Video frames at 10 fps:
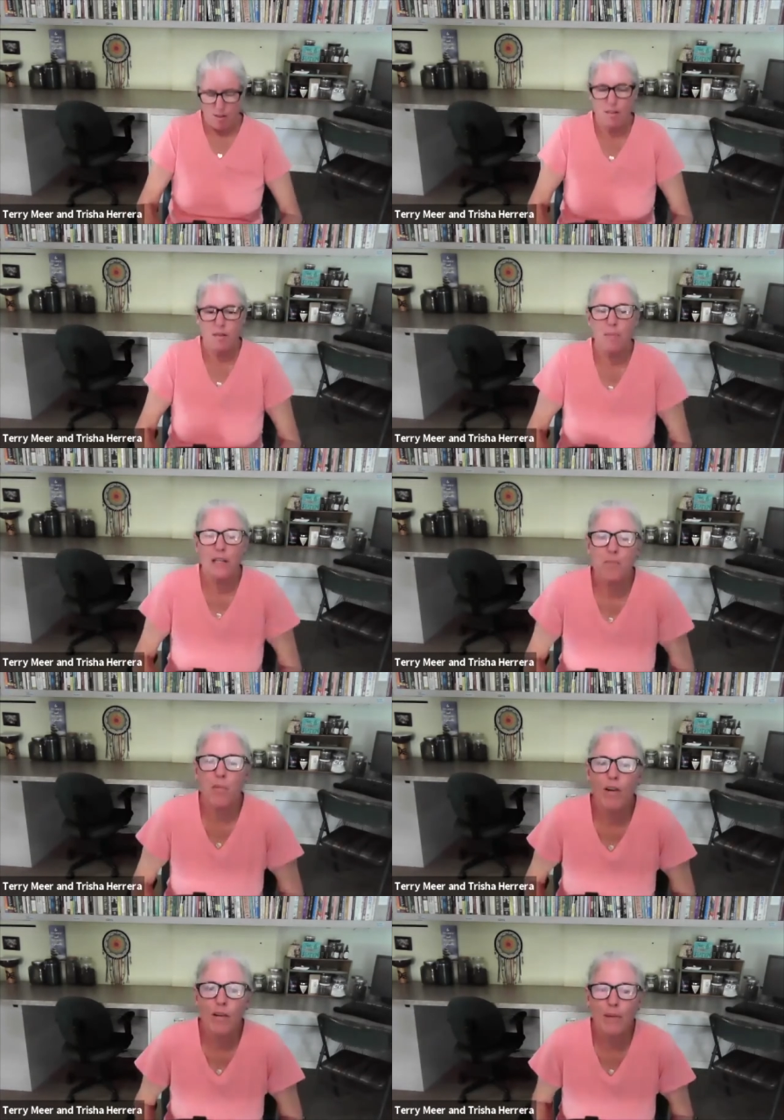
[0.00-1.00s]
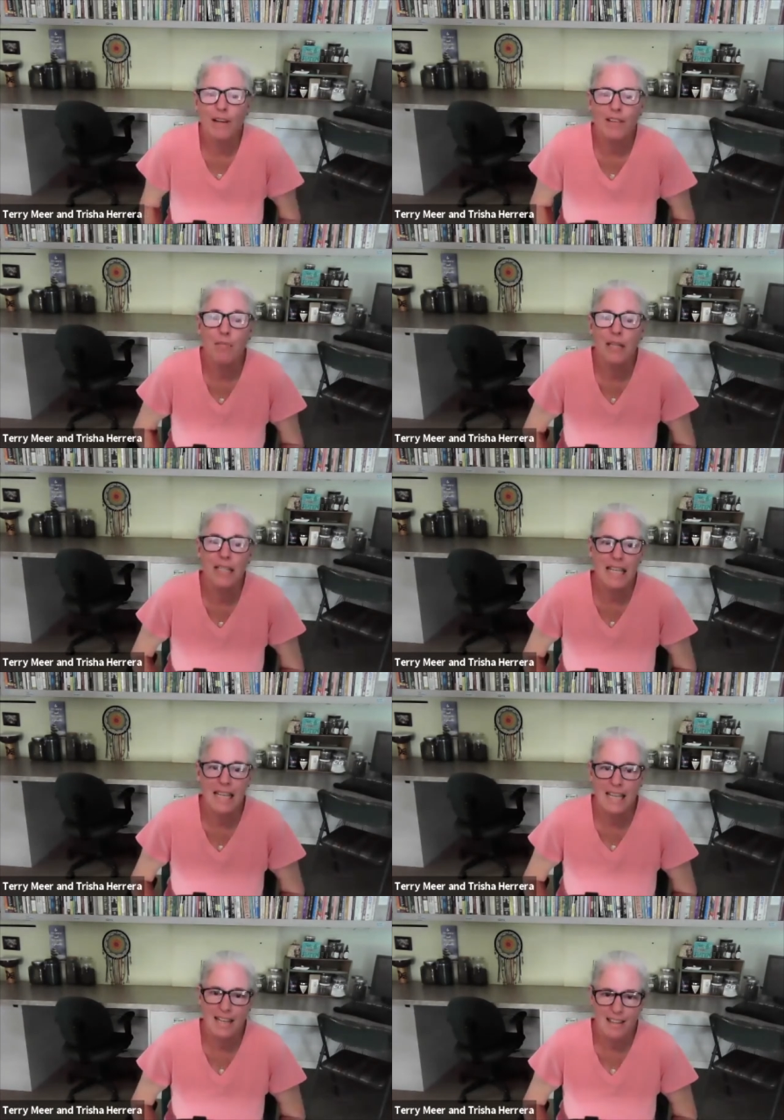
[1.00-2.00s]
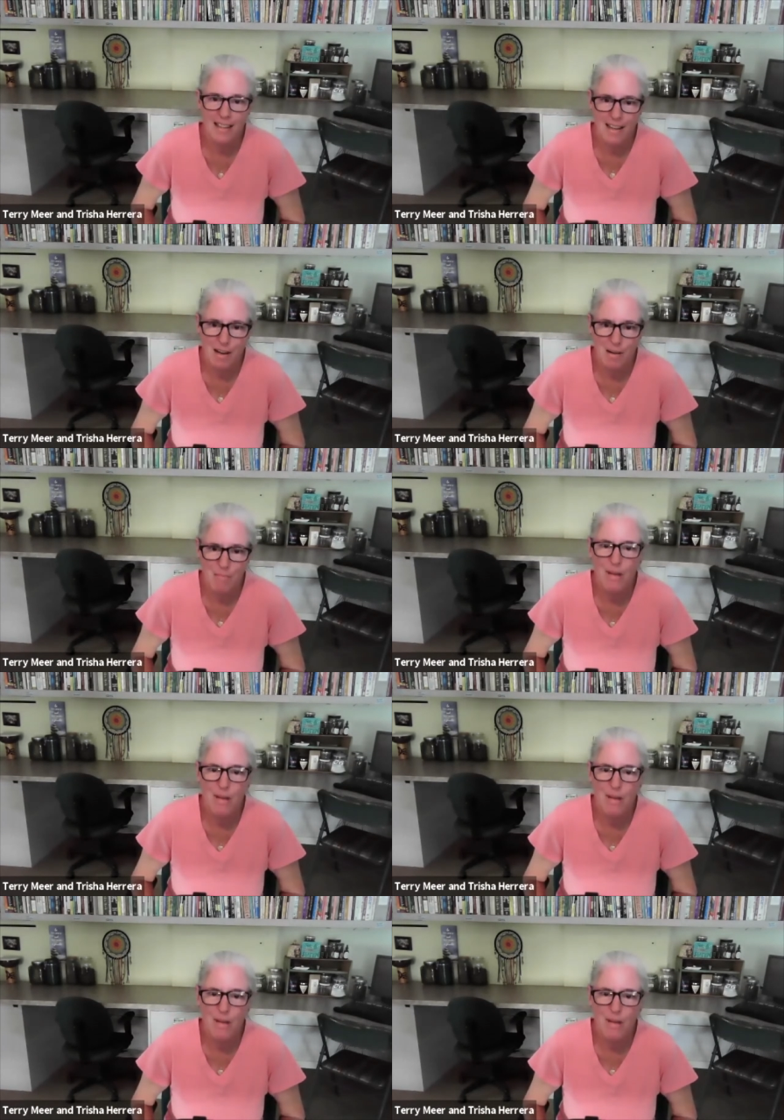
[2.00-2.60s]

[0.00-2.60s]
Best part about them is eating them.